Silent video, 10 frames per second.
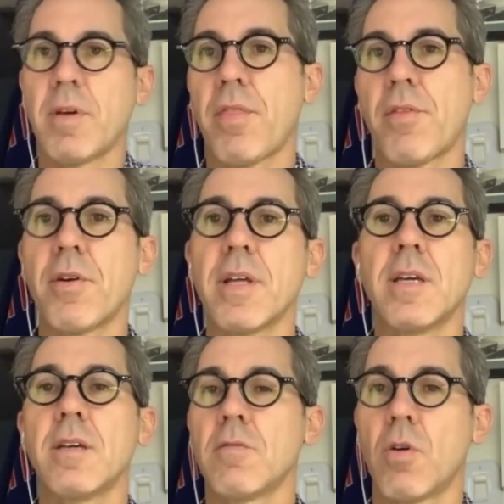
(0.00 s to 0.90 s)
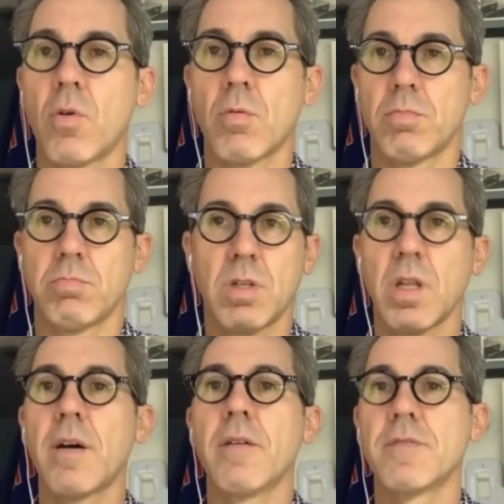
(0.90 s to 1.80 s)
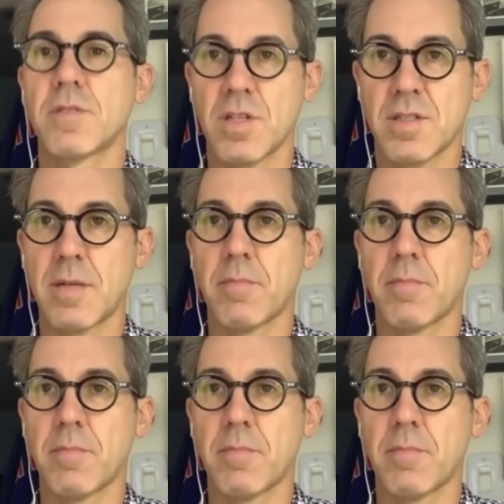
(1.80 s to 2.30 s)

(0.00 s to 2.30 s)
probably 30 gloves